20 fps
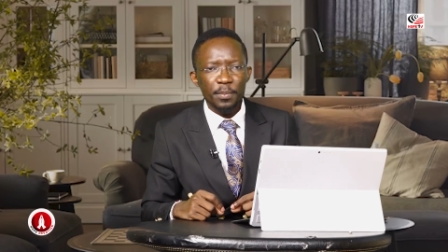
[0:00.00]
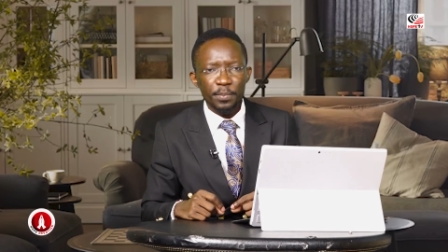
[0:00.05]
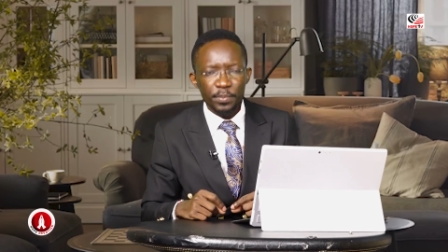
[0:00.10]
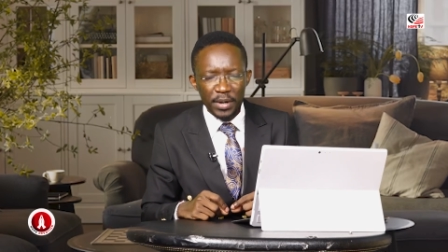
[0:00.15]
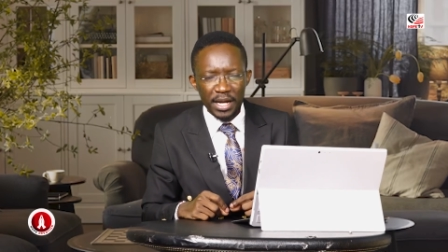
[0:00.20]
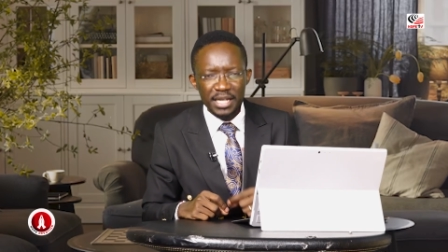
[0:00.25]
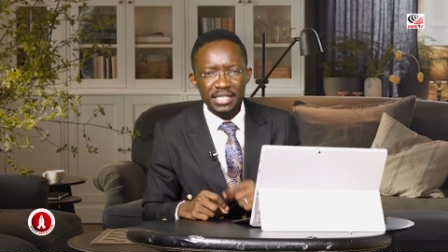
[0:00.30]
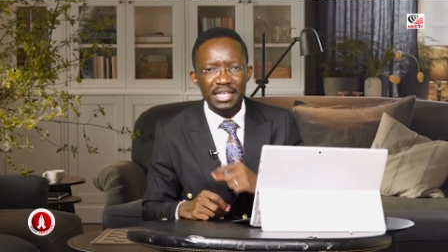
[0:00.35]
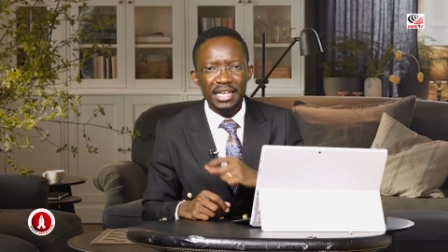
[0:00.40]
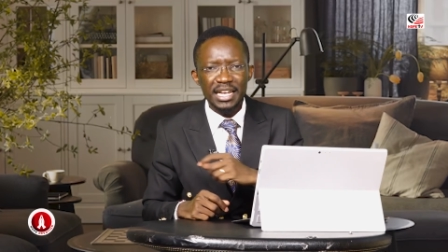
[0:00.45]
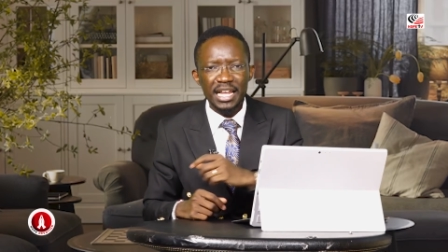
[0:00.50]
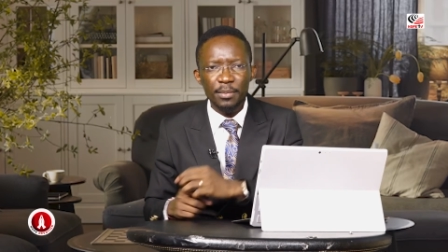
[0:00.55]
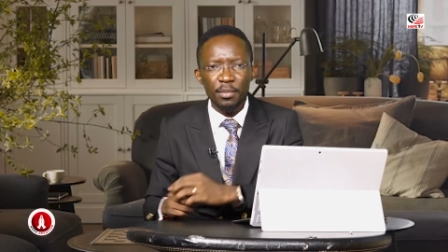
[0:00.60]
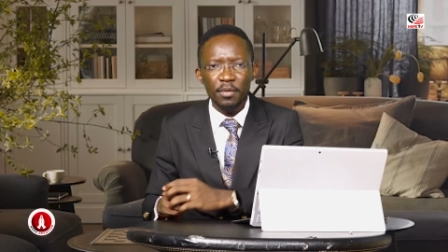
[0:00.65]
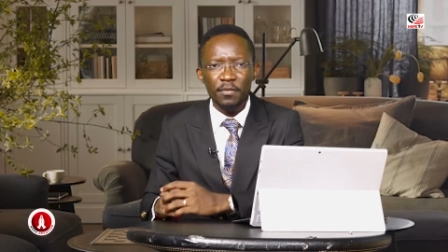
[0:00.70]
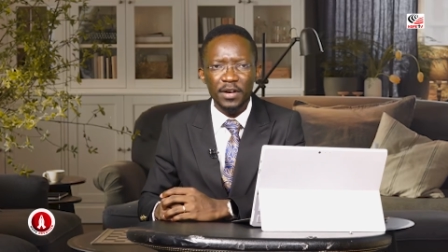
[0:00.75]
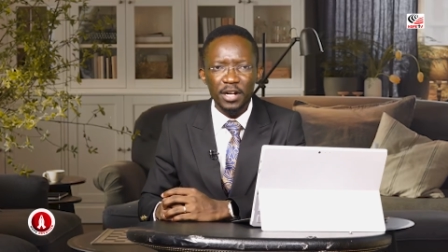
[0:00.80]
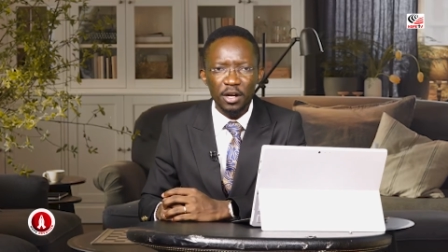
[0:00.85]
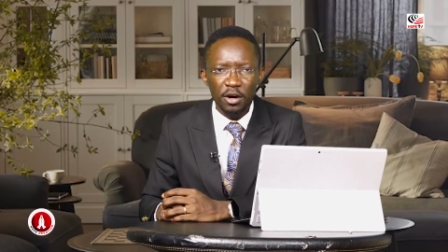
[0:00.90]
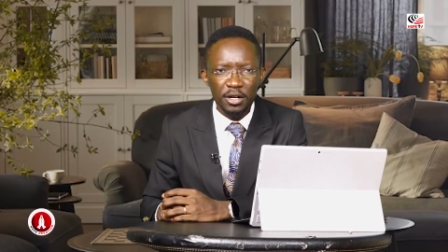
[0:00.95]
Praise the name
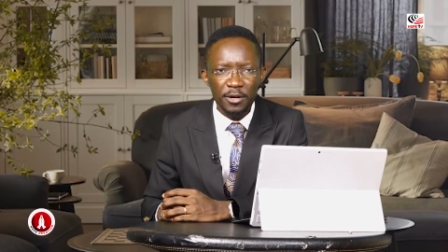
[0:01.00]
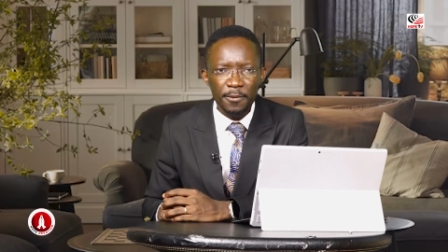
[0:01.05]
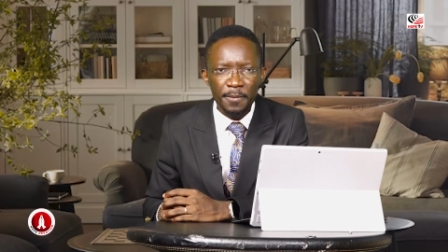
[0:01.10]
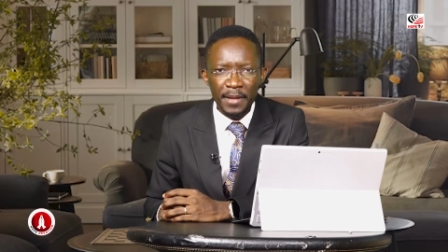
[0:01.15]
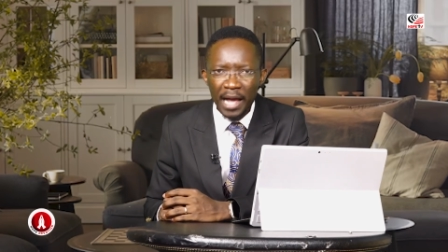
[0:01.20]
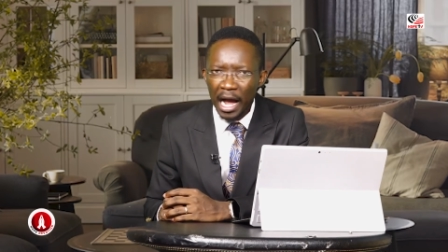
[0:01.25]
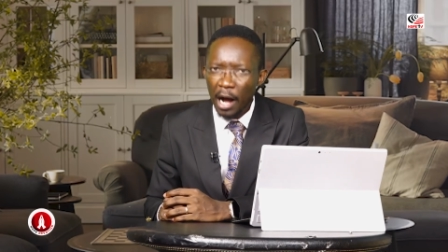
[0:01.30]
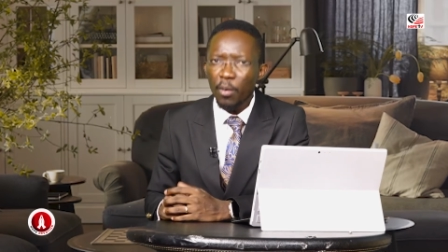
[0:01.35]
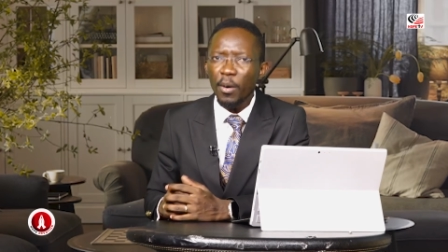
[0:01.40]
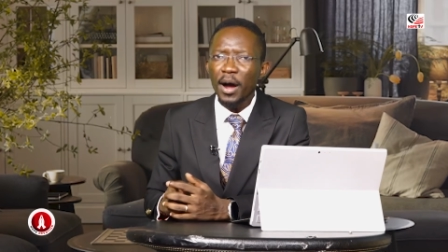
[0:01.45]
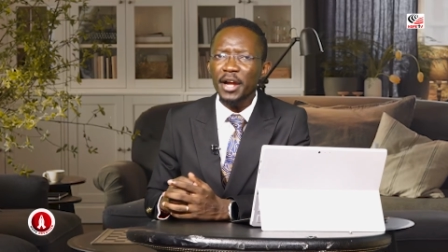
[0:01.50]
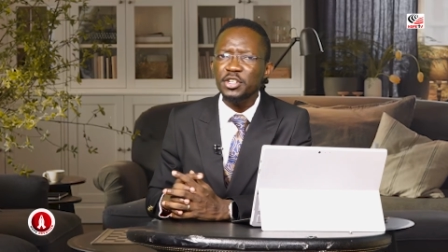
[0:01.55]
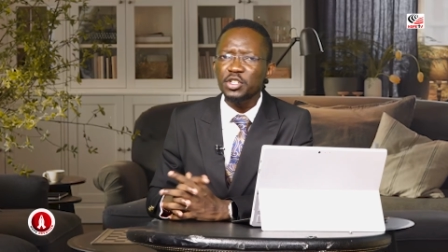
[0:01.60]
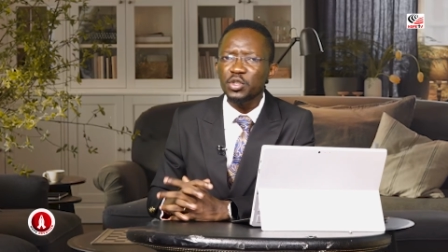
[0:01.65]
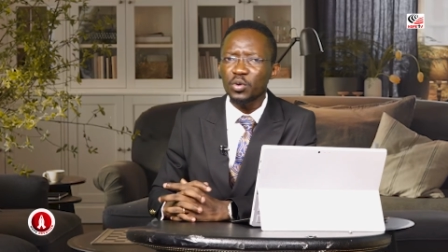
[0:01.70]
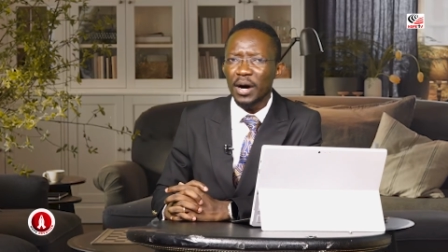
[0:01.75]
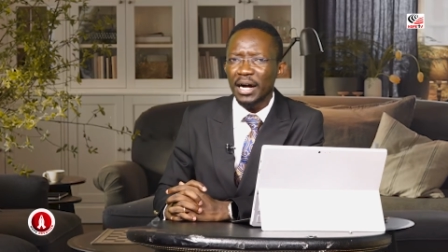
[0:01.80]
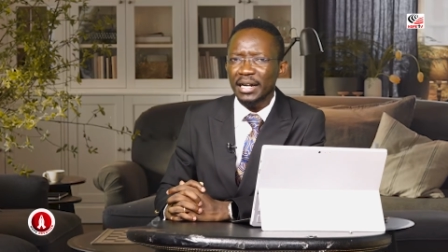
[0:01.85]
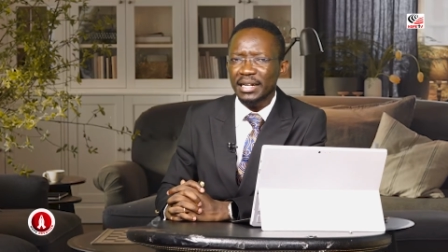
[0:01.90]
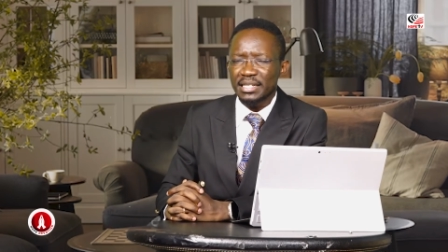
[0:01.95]
of the Lord. I want
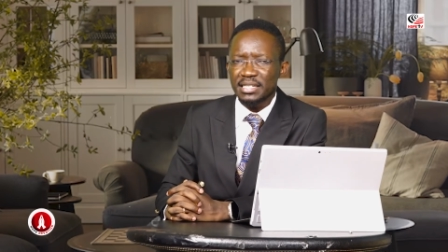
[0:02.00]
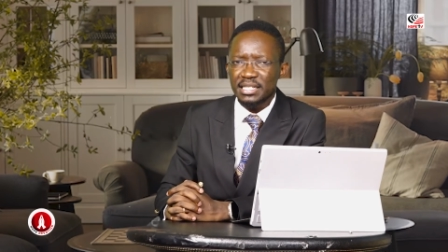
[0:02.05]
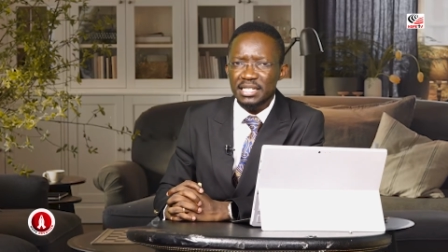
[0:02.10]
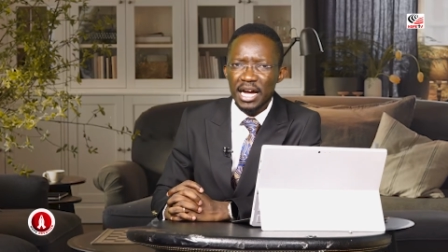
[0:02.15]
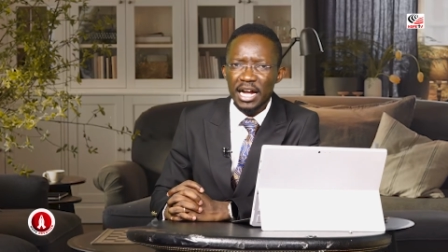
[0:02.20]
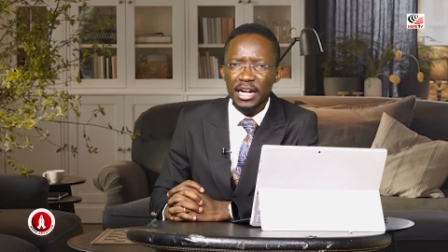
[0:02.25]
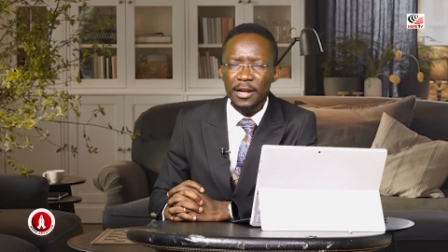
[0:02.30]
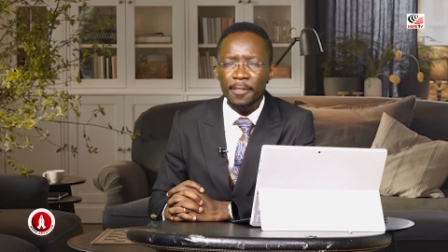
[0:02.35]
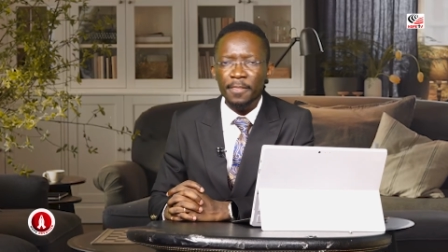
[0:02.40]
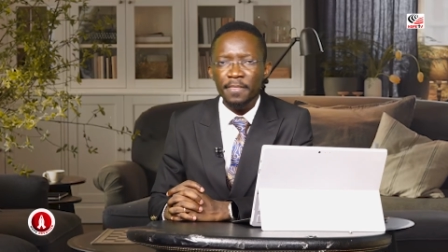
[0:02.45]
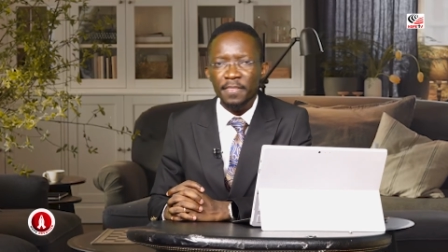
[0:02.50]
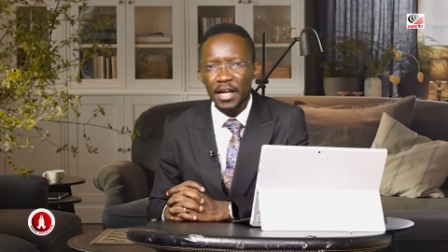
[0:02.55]
you to understand